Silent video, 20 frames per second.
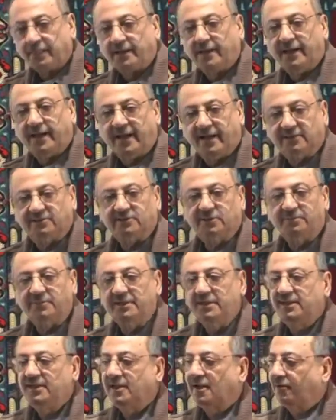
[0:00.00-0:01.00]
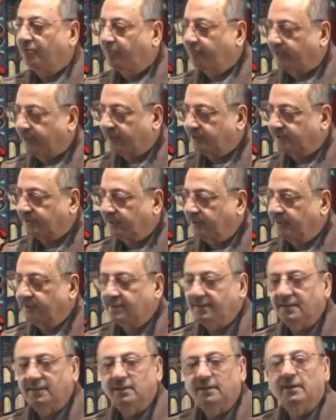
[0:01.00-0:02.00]
has the meaning of present
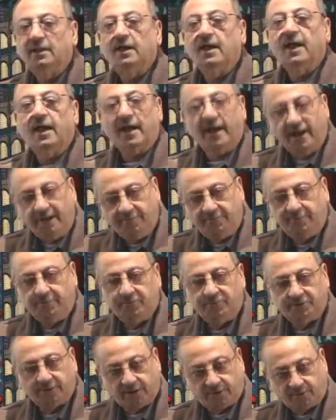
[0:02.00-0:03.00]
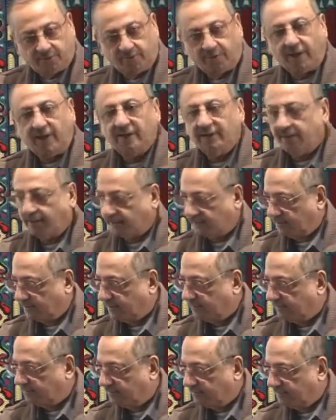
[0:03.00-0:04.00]
and future together.
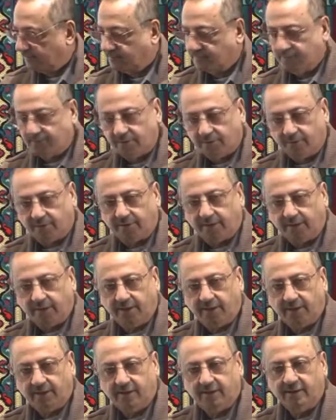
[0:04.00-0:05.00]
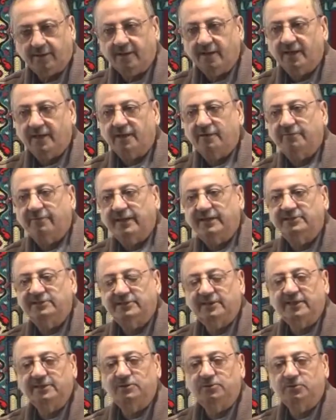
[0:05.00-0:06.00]
Okay? If I
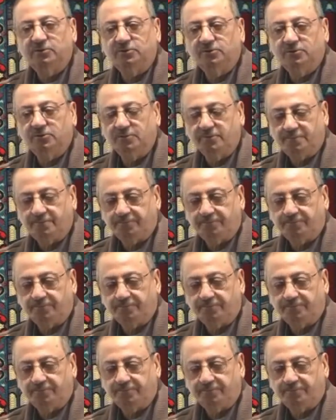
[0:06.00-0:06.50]
say to you,